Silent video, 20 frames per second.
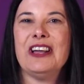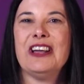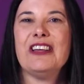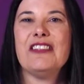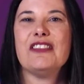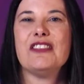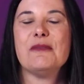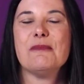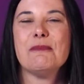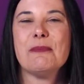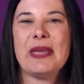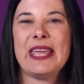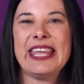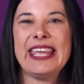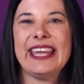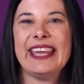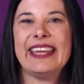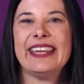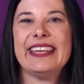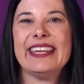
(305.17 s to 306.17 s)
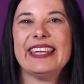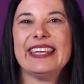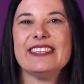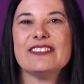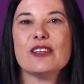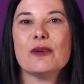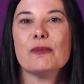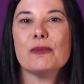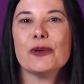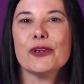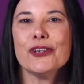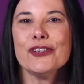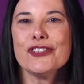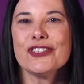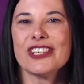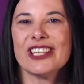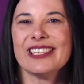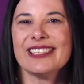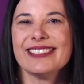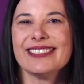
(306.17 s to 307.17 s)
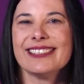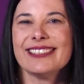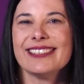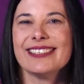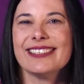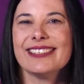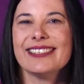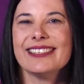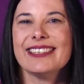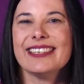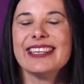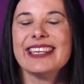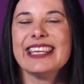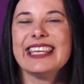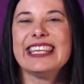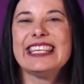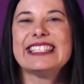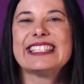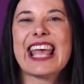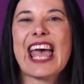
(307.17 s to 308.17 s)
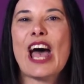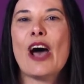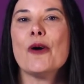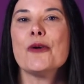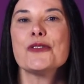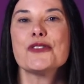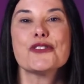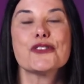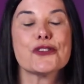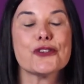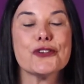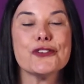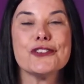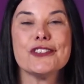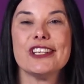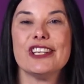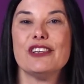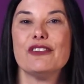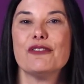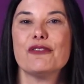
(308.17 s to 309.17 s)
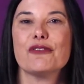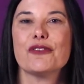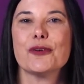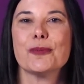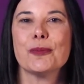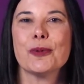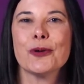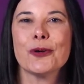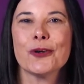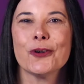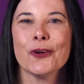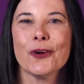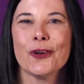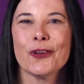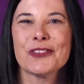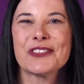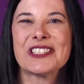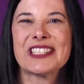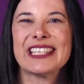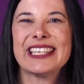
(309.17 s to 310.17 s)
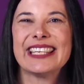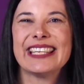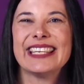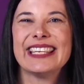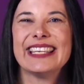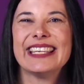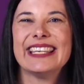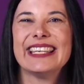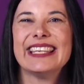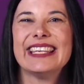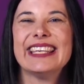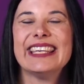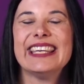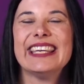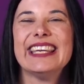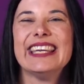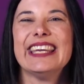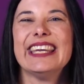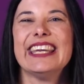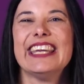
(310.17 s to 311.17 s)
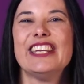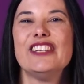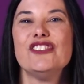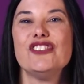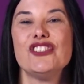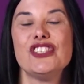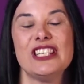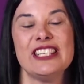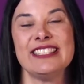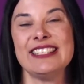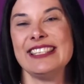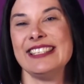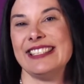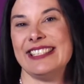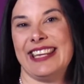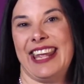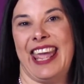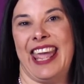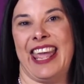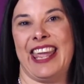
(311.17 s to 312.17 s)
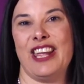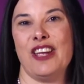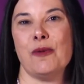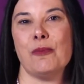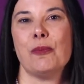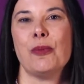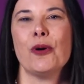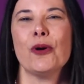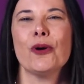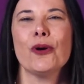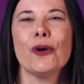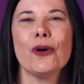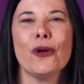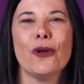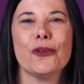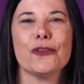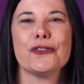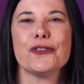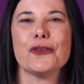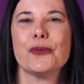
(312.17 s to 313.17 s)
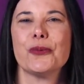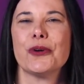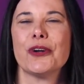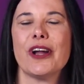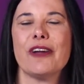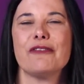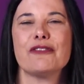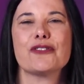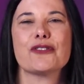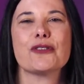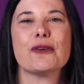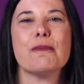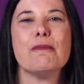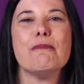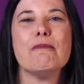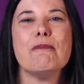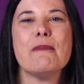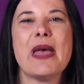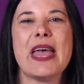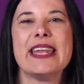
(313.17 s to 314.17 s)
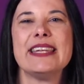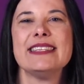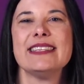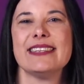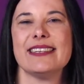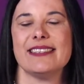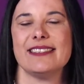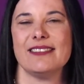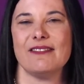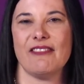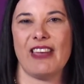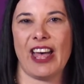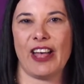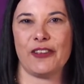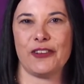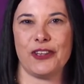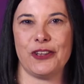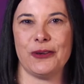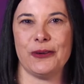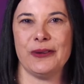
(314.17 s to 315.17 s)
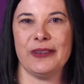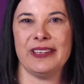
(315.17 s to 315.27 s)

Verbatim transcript: the man is a merchant. He's out searching for pearls. In Jesus' day, pearls were of tremendous value